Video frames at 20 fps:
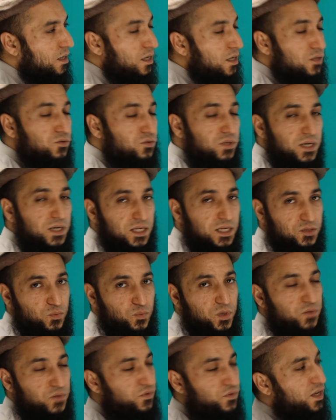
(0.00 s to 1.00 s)
So the next
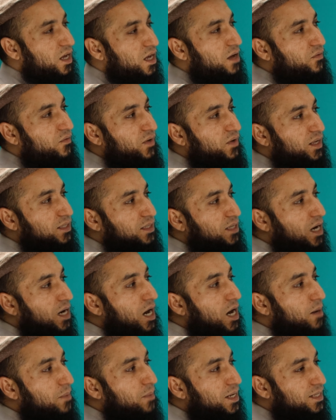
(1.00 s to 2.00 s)
word we have is
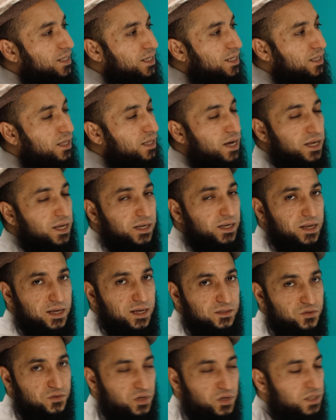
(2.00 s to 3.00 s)
amadin, and it
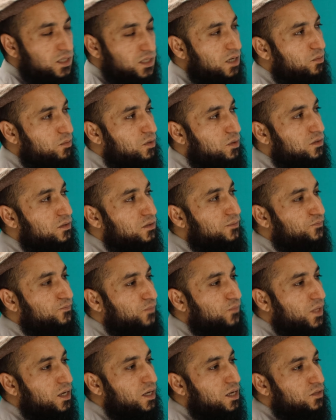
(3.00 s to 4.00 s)
has 3 syllables.
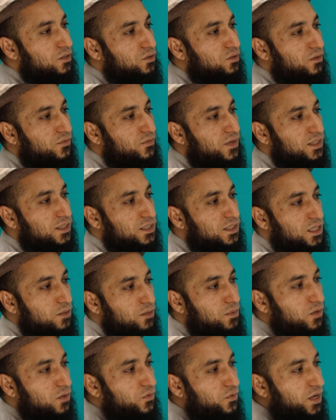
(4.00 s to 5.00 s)
So the first
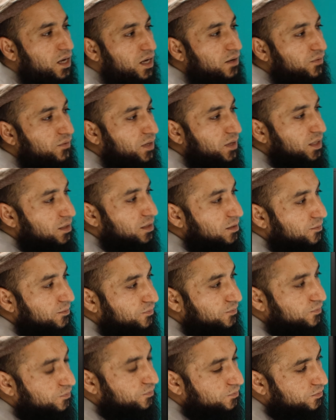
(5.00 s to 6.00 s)
syllable we have is
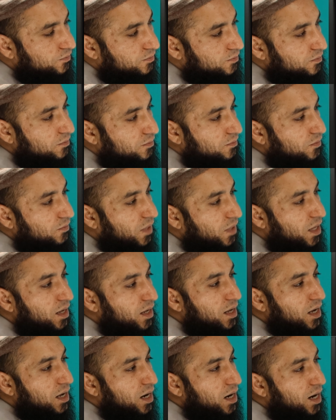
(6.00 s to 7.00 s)

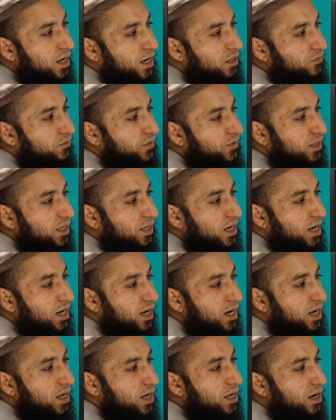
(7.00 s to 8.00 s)
ayn
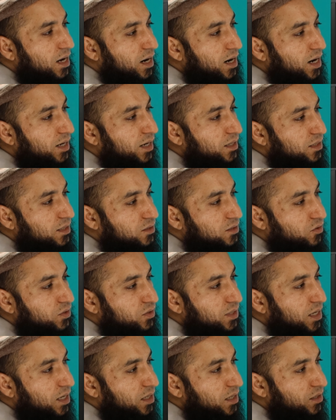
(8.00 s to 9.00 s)
fatha'a. Ayn is not
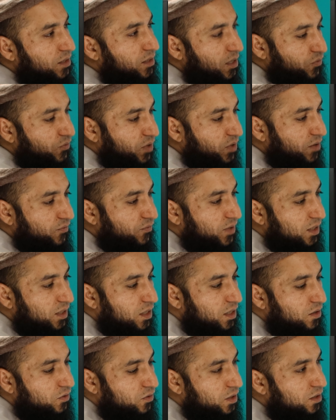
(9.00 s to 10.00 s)
silent, and we have
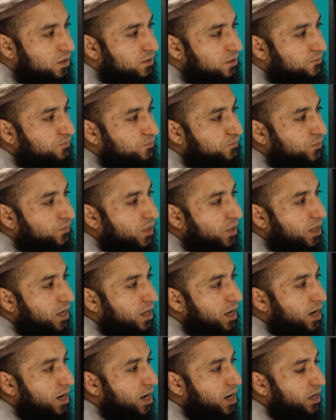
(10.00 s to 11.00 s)
fatha on it.
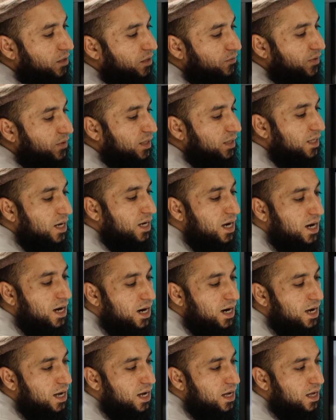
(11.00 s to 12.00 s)
Ayn
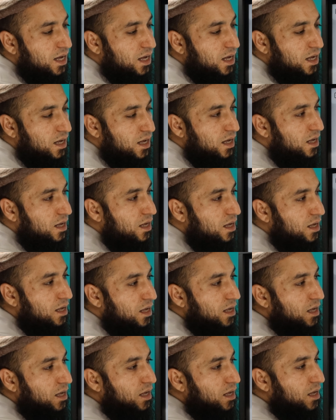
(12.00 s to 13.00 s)
fatha'a.
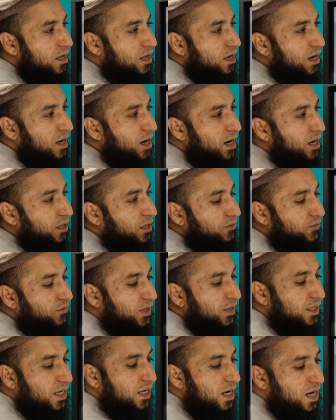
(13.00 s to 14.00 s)
Ayn
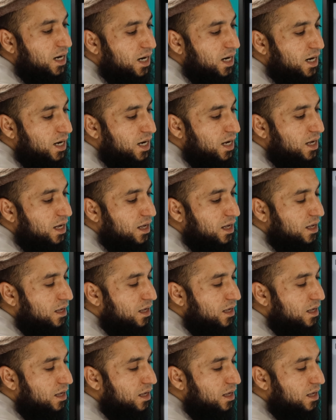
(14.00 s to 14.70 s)
fatha'a.